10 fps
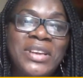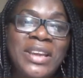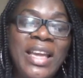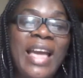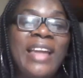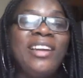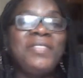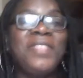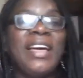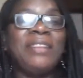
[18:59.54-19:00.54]
I love
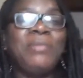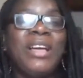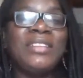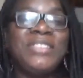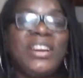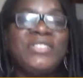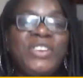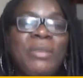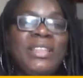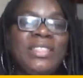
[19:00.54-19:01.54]
that, because there are so
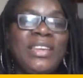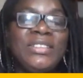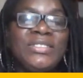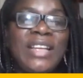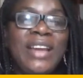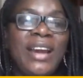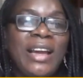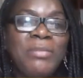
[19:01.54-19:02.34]
many things that are happening